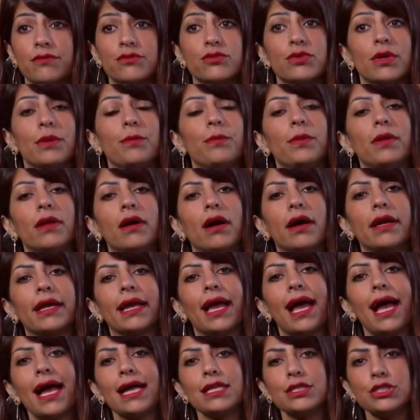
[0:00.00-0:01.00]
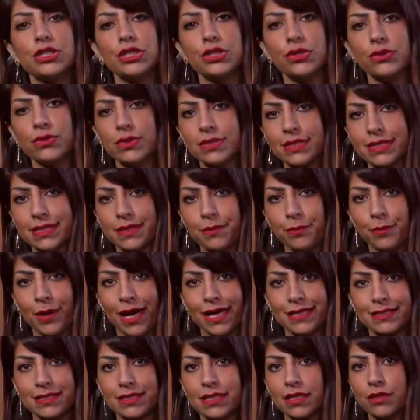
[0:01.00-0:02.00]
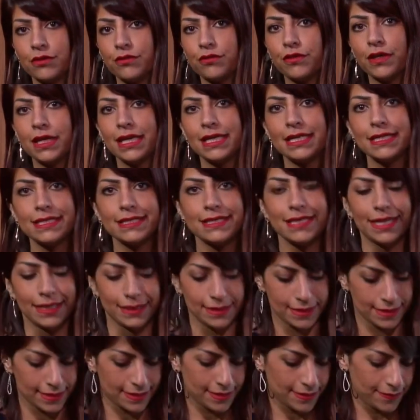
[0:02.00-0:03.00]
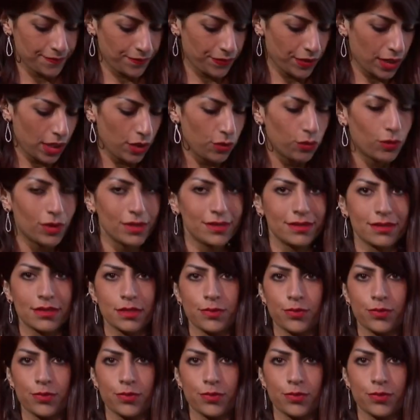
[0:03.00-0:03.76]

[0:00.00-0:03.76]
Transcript: to apply and use the passive tense. What is